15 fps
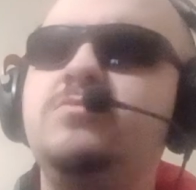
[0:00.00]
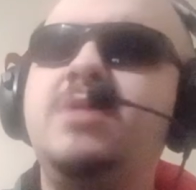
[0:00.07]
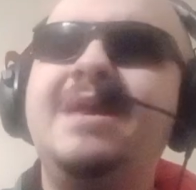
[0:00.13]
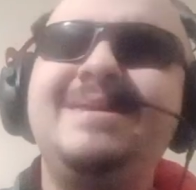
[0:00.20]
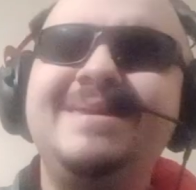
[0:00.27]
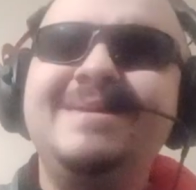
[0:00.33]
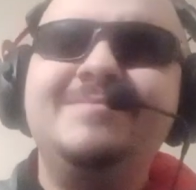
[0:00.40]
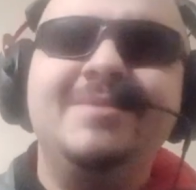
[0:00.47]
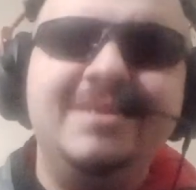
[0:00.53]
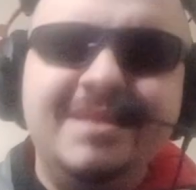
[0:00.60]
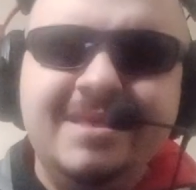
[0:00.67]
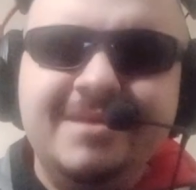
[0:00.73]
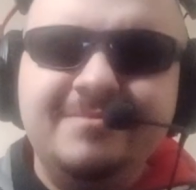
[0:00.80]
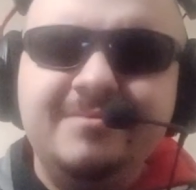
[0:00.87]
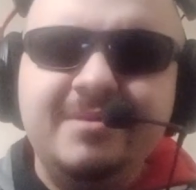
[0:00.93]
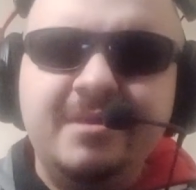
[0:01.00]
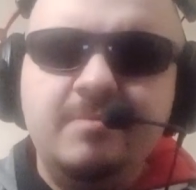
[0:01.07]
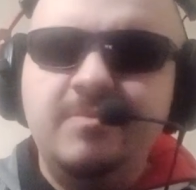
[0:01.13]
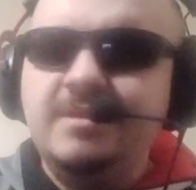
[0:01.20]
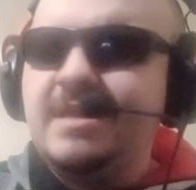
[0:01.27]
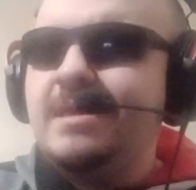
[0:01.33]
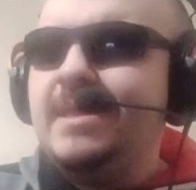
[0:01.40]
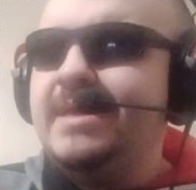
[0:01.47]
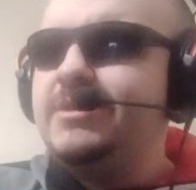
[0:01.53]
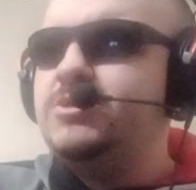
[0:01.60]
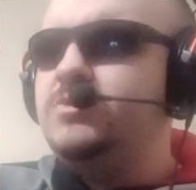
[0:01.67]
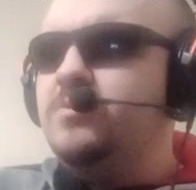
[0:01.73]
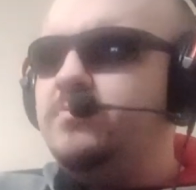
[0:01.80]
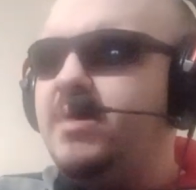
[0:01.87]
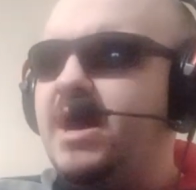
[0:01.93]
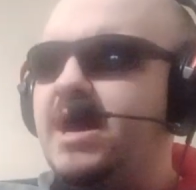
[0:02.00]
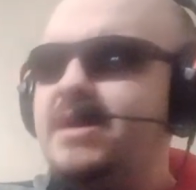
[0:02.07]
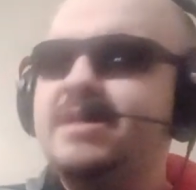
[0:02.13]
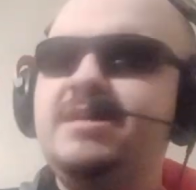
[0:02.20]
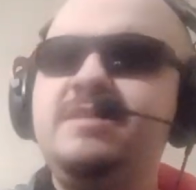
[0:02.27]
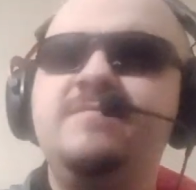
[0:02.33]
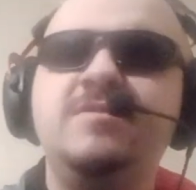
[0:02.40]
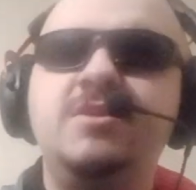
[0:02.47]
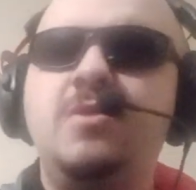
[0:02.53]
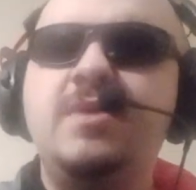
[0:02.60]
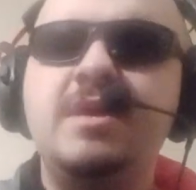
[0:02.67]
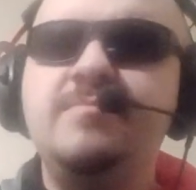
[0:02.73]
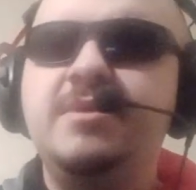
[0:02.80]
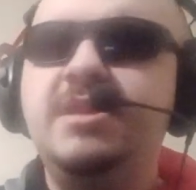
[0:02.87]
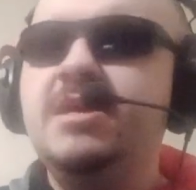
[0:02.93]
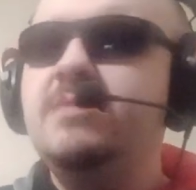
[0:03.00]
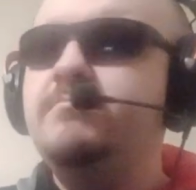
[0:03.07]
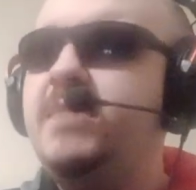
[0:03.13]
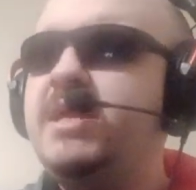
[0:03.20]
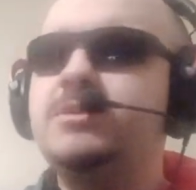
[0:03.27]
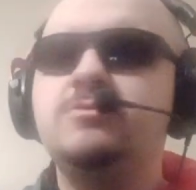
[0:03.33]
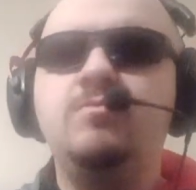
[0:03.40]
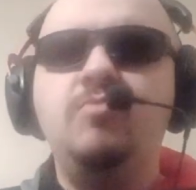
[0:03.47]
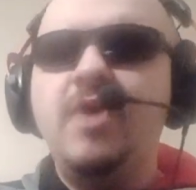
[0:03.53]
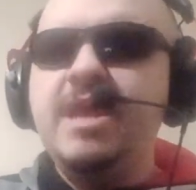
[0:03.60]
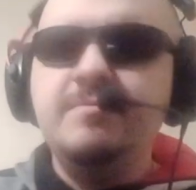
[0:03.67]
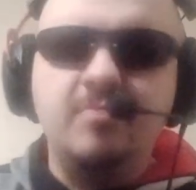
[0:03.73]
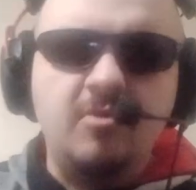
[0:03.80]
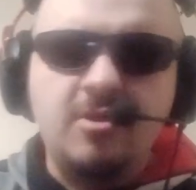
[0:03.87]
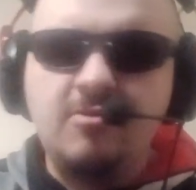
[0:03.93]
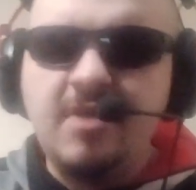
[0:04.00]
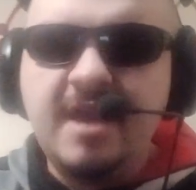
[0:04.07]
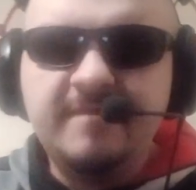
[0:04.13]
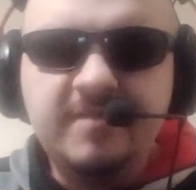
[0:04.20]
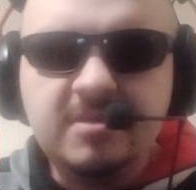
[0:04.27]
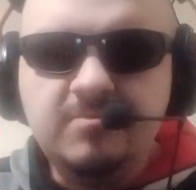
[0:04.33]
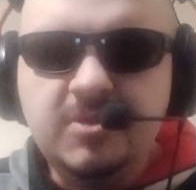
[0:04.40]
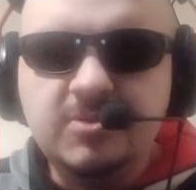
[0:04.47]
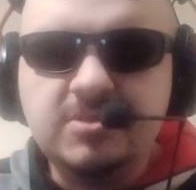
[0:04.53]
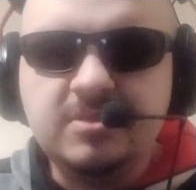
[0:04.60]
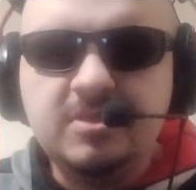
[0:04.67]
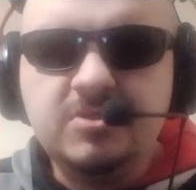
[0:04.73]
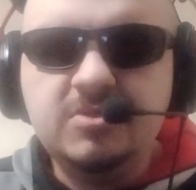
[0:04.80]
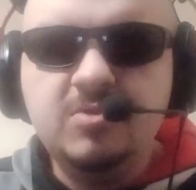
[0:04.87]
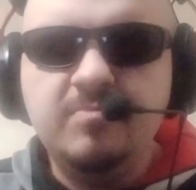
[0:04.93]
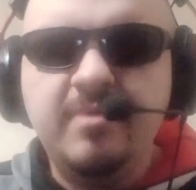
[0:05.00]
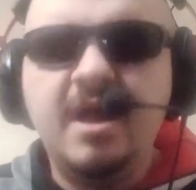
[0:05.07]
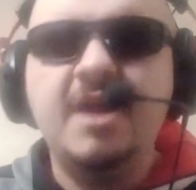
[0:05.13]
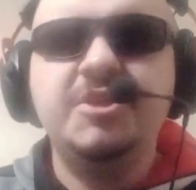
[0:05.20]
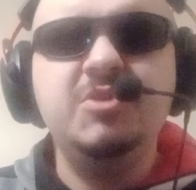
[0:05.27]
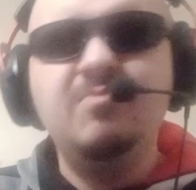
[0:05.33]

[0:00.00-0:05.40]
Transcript: like Eminem but not like Tupac, even though Eminem makes way more graphic music than Tupac?